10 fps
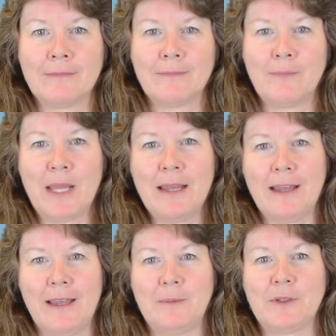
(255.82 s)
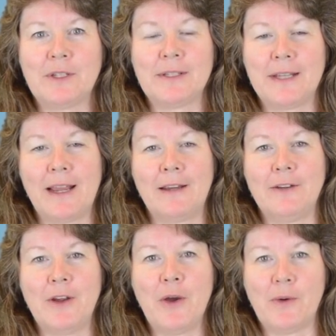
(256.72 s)
Being able to say,
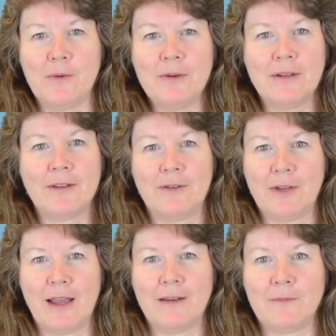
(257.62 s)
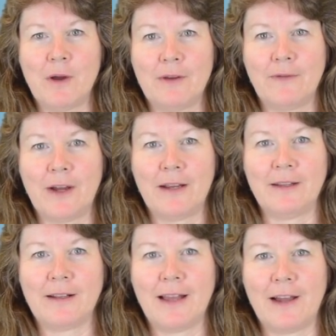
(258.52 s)
no, you can't modify in
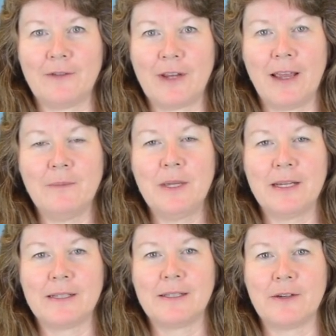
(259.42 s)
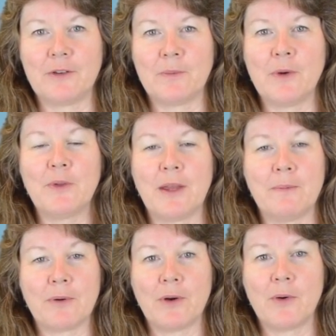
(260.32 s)
the cloud can be considered both a
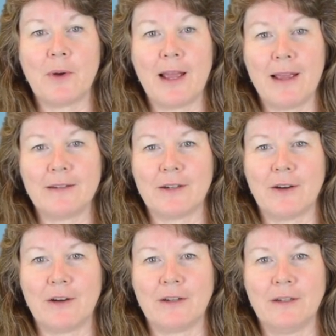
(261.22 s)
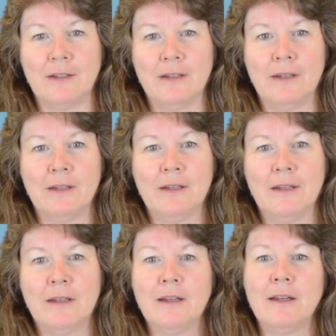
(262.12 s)
pro and a con.
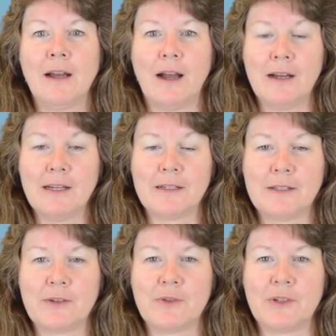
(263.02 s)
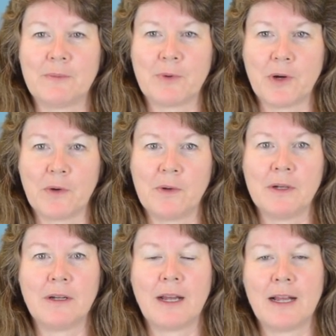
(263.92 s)
I consider it a pro,
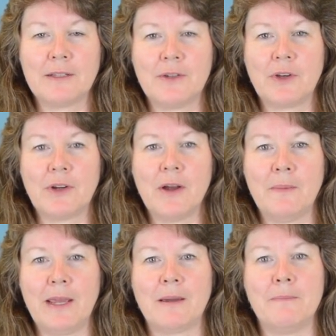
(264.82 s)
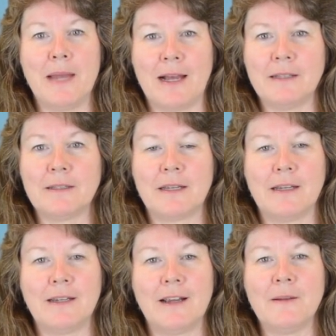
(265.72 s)
as you cannot make a mess,
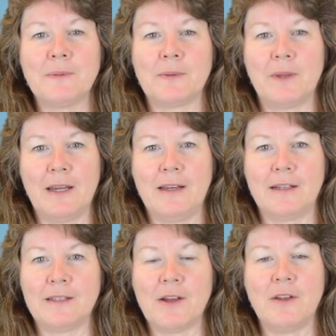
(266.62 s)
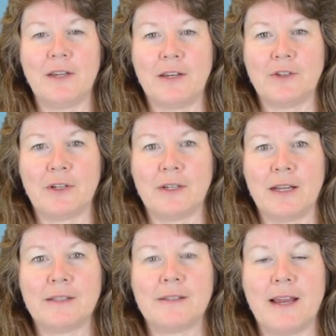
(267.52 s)
and it helps with any consolidation
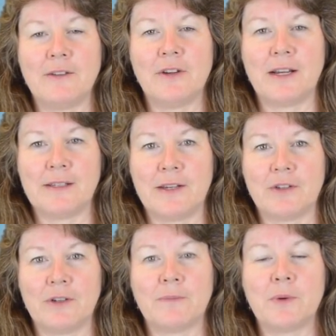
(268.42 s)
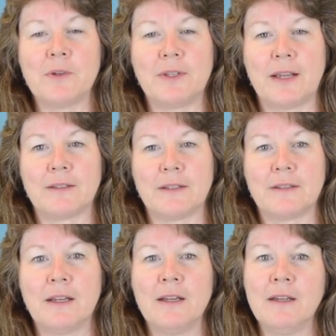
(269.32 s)
and standardization of
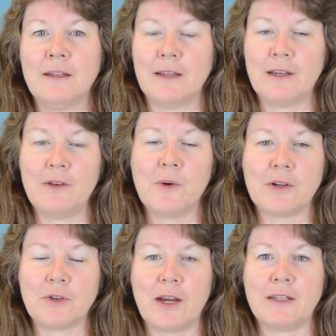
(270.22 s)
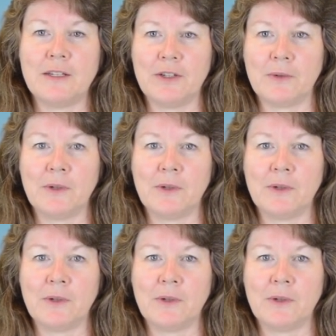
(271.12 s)
processes that you are trying to do.